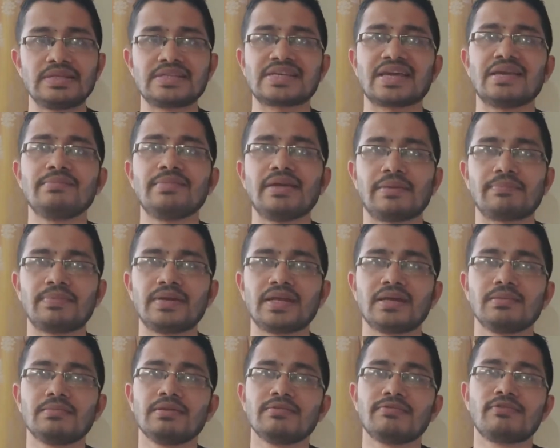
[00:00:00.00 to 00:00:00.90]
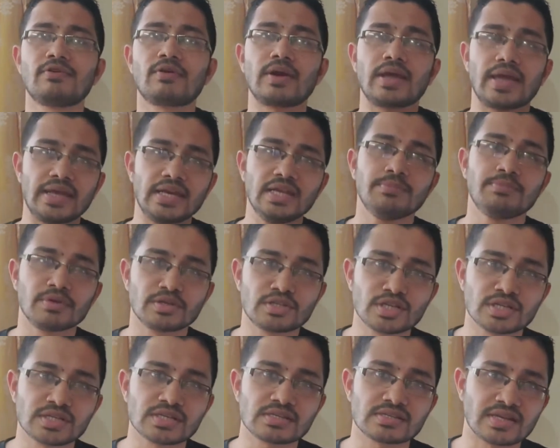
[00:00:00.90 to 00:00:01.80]
This can be applicable for any
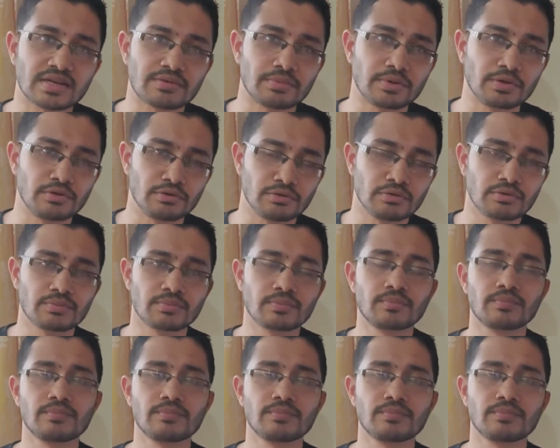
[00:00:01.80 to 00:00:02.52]
purchases that we do.